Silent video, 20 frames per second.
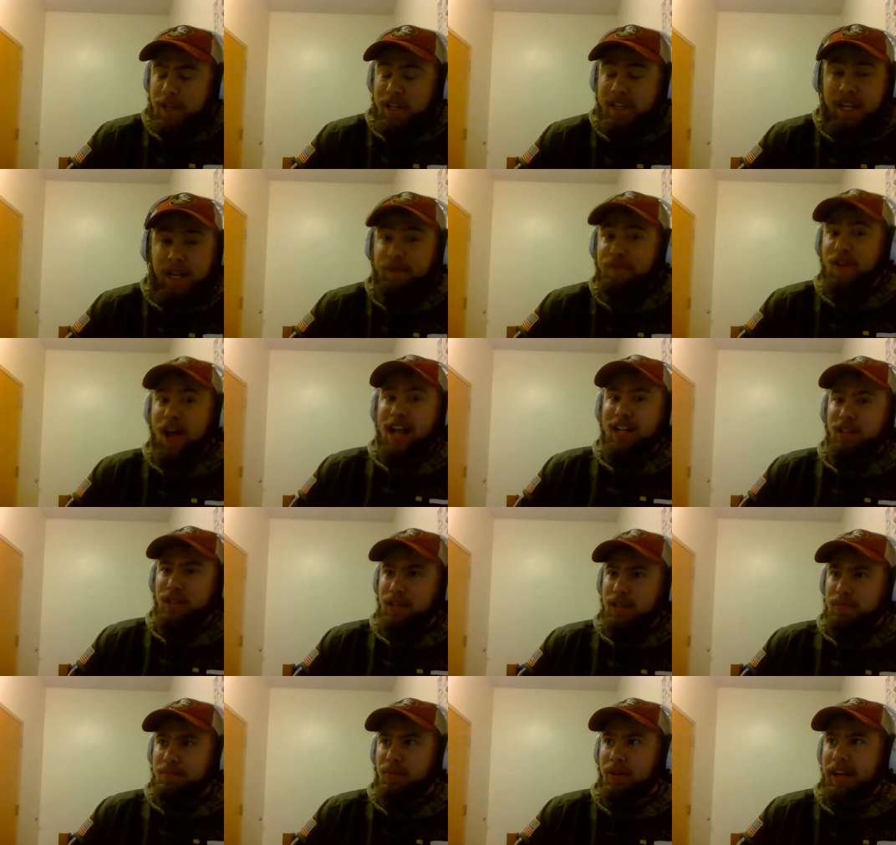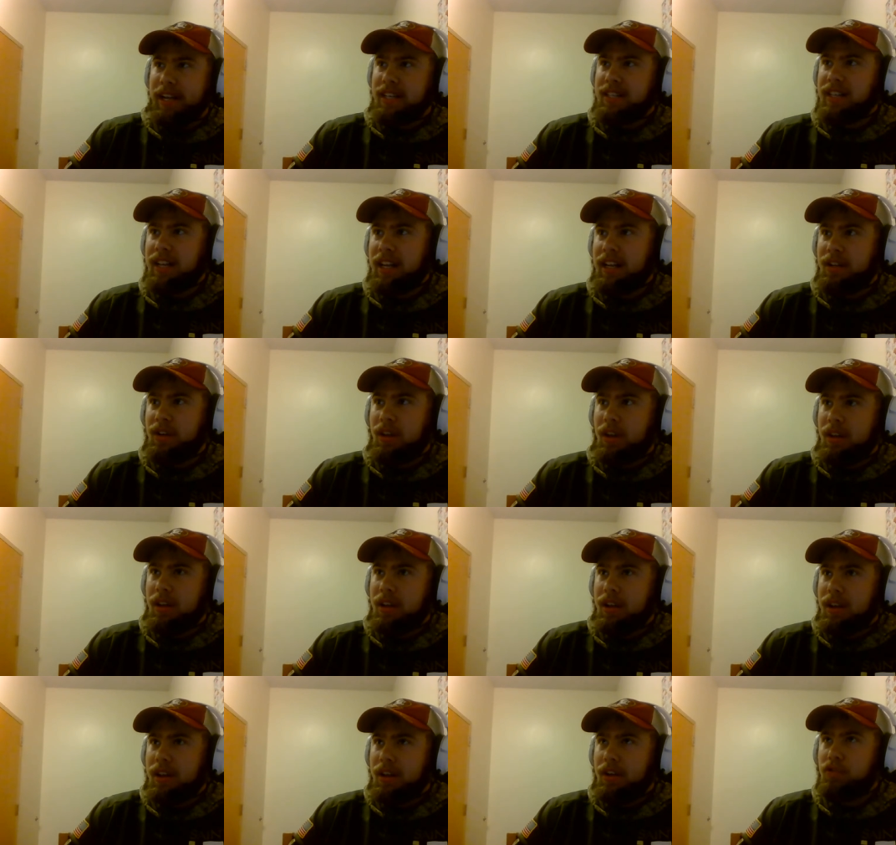Defense plays like
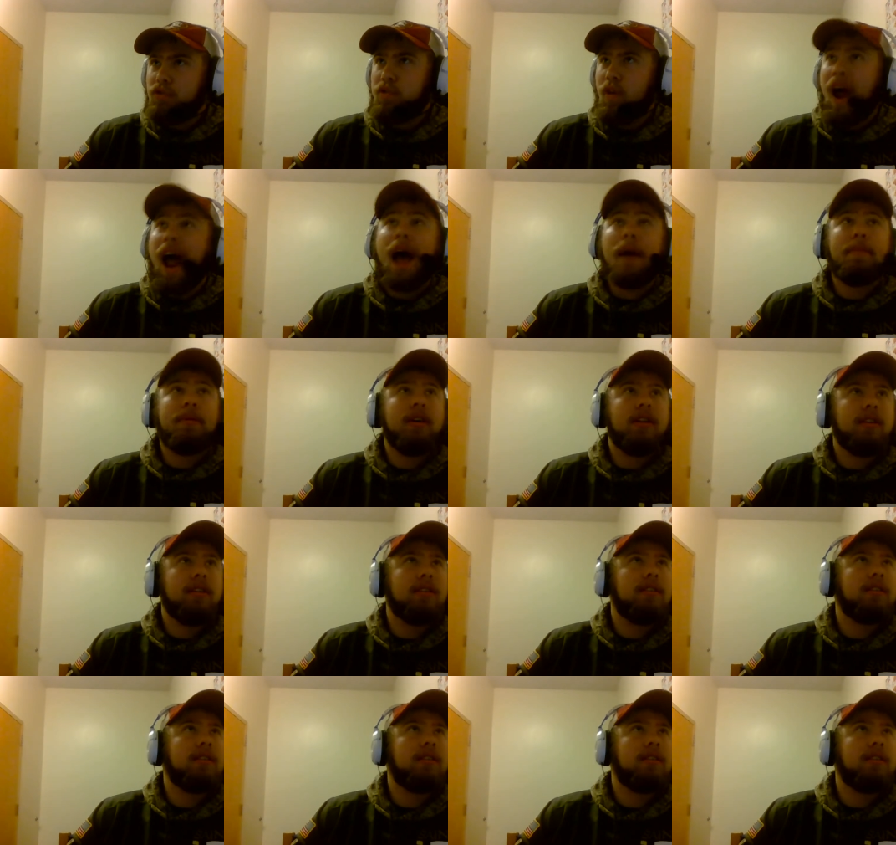crap.